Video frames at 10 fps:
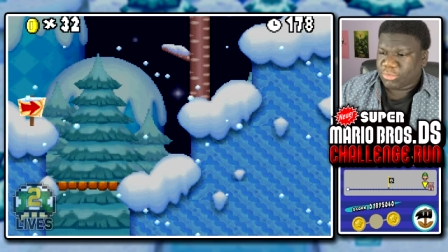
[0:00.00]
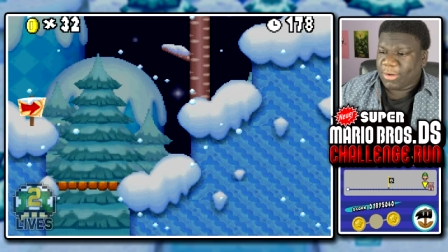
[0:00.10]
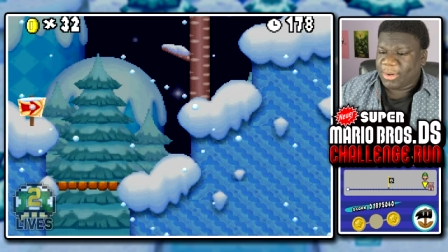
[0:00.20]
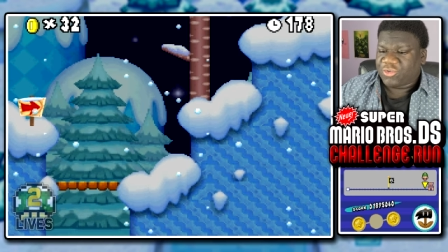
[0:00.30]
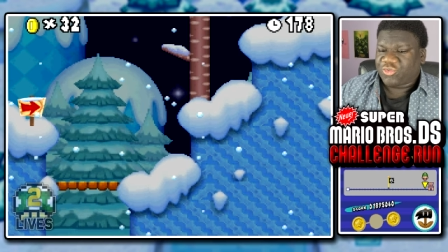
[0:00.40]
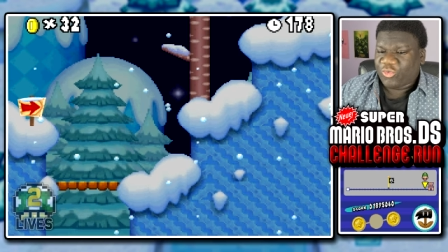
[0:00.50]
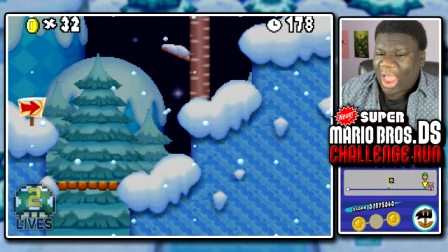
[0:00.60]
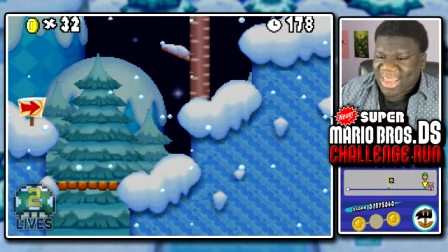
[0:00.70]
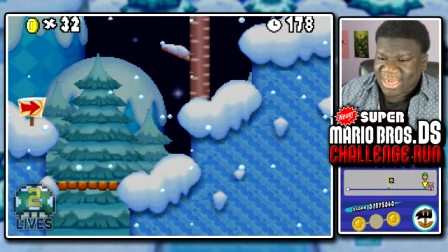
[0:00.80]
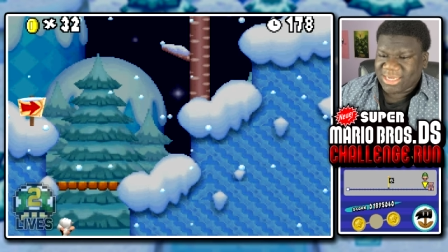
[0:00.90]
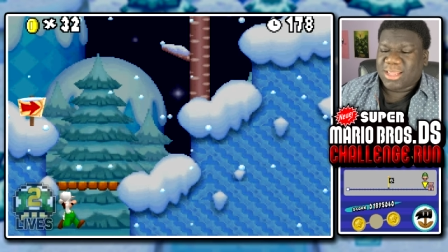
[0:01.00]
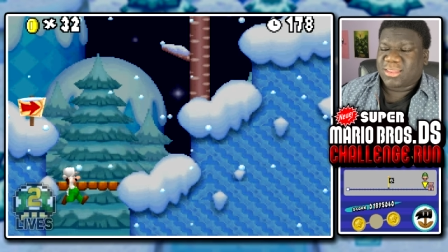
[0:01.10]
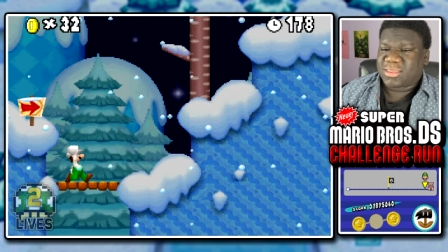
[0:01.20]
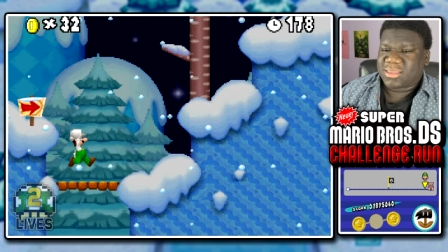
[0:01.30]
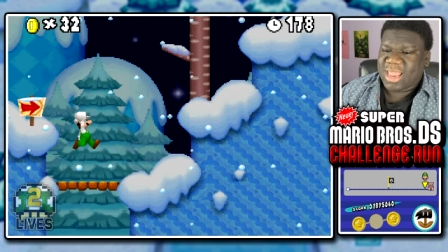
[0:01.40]
what I'm trying to
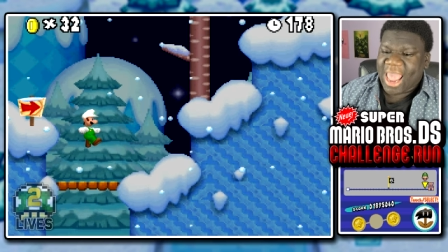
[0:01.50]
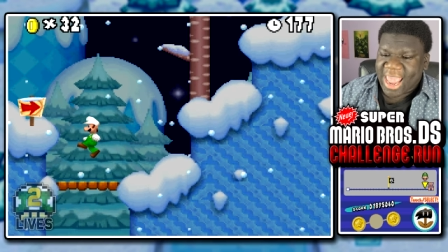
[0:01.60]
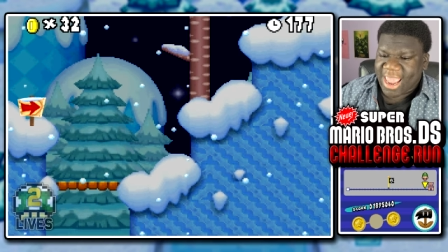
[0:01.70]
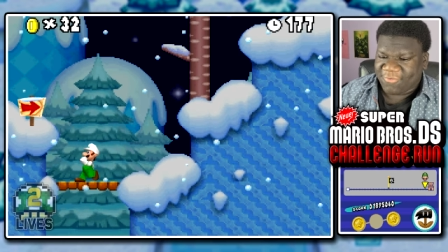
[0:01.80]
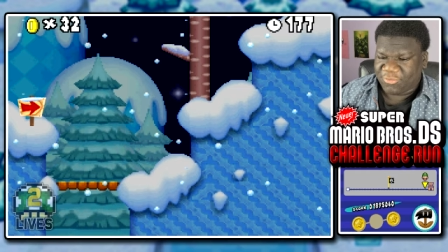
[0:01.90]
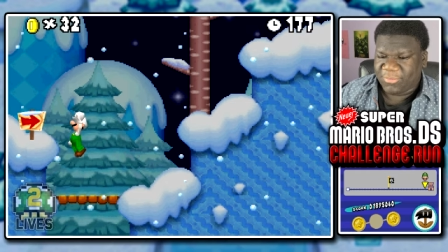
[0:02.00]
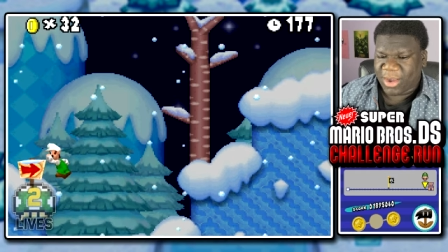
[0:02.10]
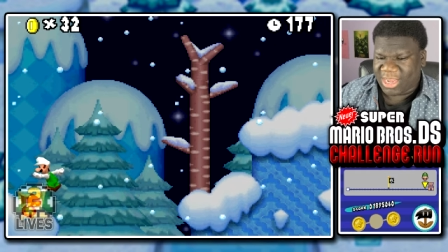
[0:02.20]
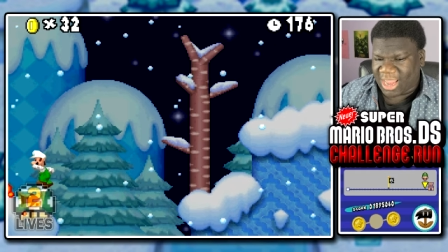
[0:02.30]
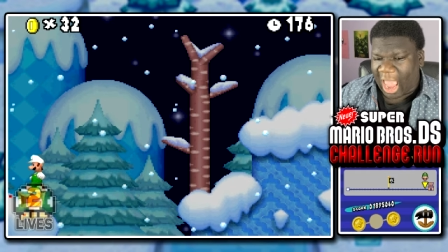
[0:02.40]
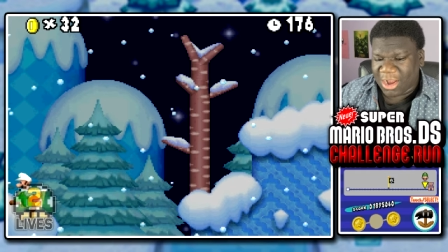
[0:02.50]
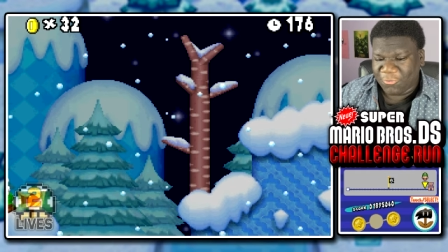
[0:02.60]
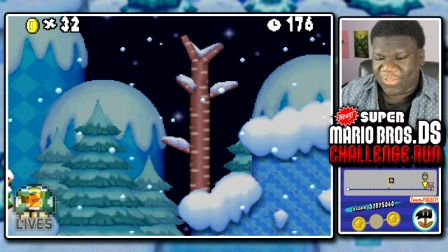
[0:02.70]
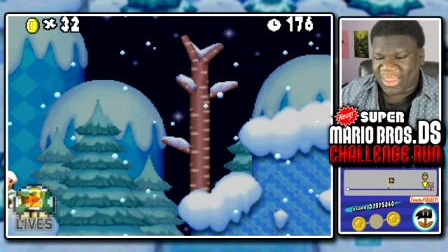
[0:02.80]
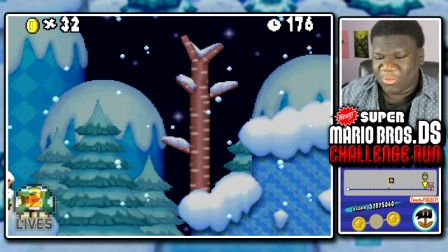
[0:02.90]
say, everybody. I
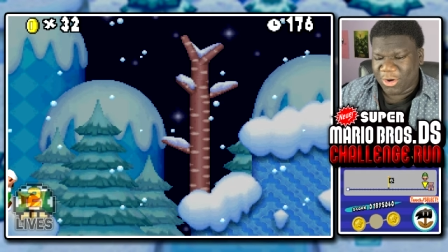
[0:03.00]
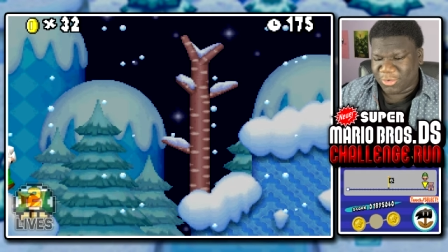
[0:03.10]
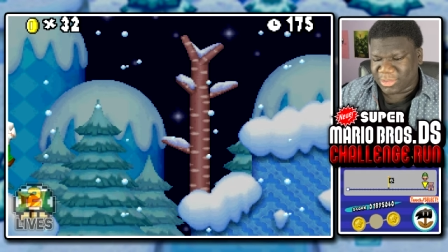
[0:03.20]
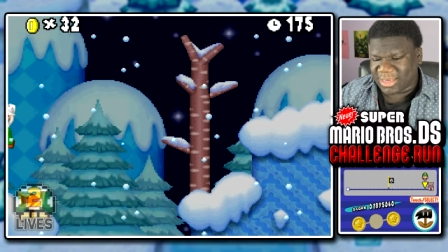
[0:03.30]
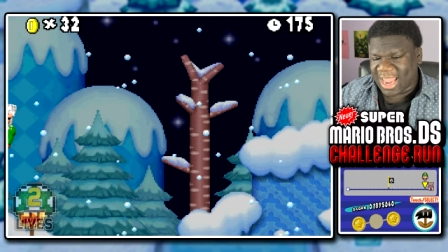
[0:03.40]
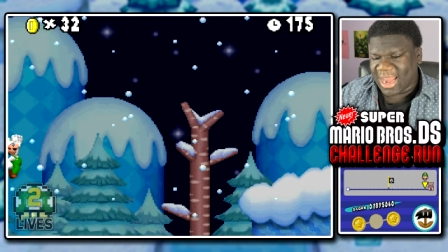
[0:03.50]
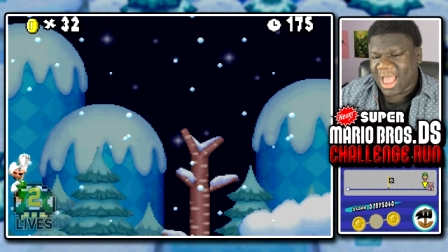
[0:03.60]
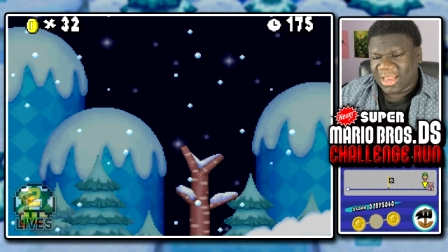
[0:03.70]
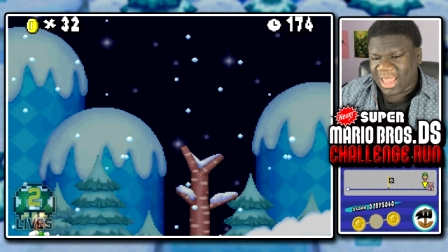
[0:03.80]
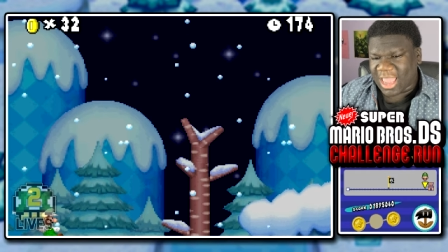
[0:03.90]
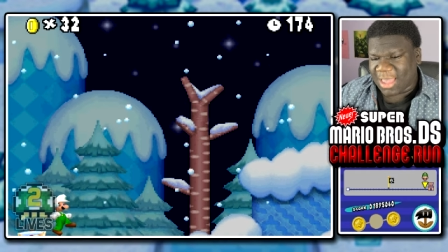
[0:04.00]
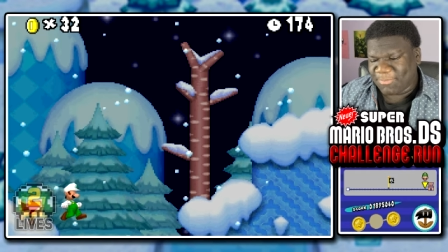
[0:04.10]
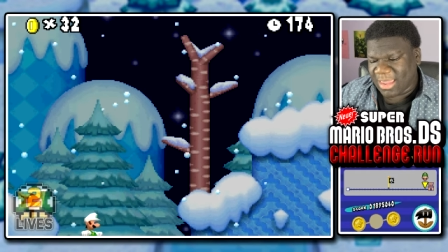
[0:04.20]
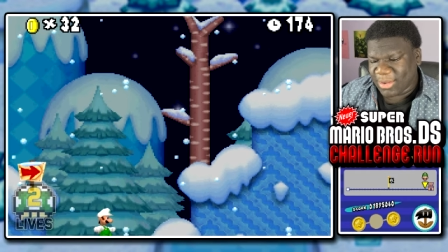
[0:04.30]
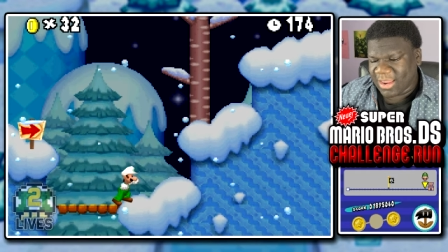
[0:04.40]
don't think you understand. Like,
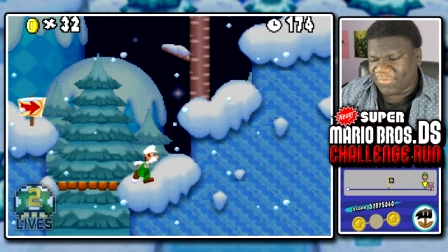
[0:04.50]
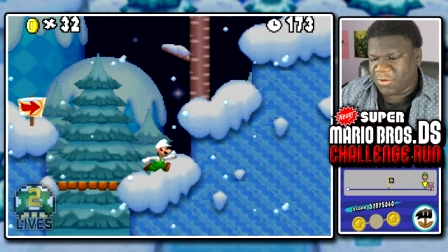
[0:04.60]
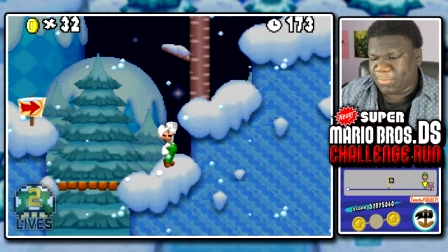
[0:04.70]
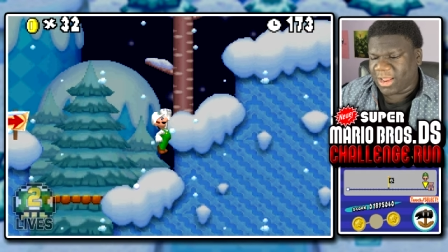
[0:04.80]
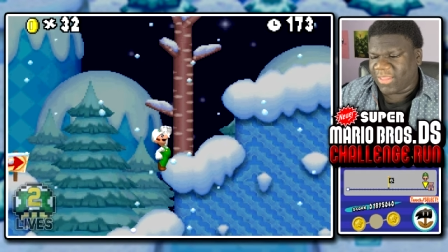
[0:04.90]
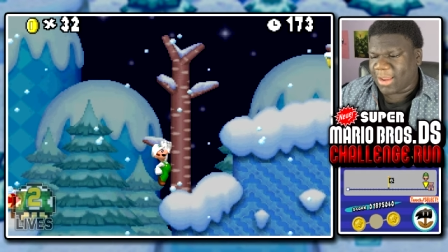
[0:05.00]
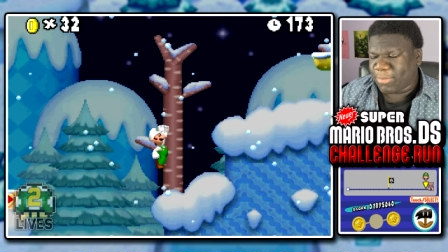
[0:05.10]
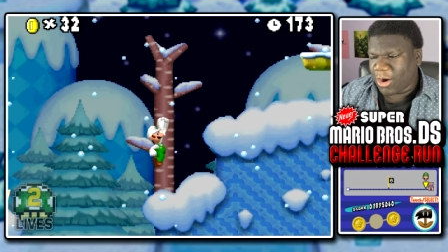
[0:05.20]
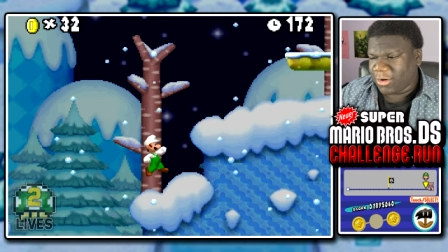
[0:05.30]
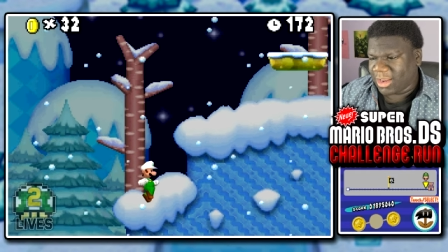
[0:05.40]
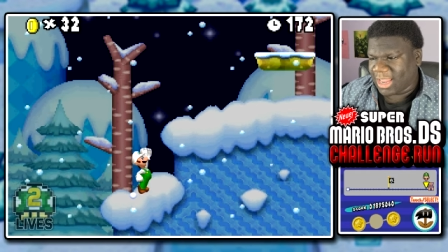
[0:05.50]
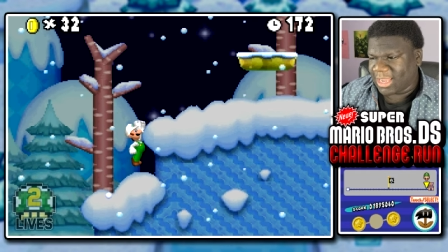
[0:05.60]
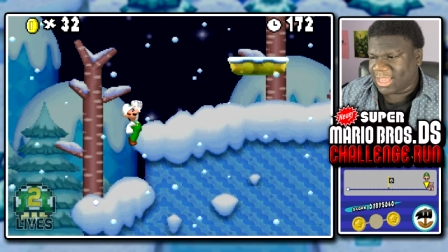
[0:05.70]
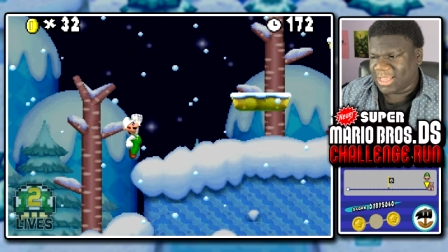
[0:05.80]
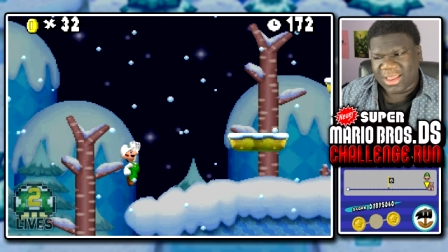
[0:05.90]
maybe if you played that part,
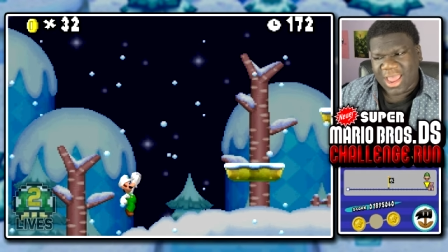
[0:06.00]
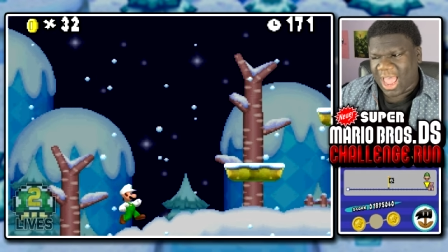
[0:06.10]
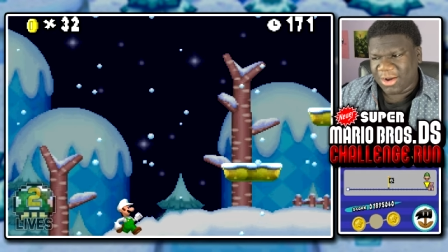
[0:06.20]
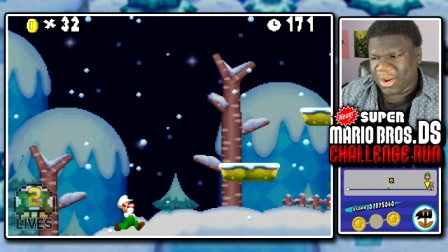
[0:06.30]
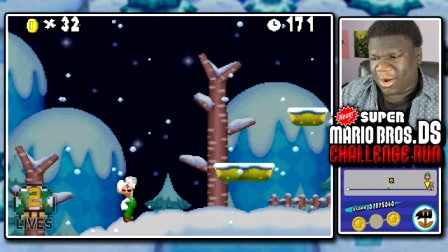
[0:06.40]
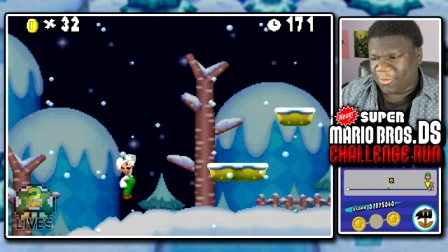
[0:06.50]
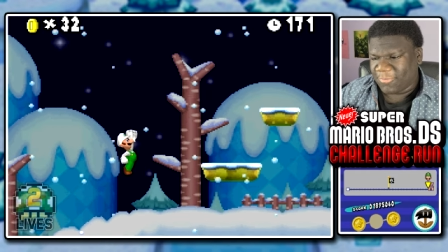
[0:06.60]
like, I don't know.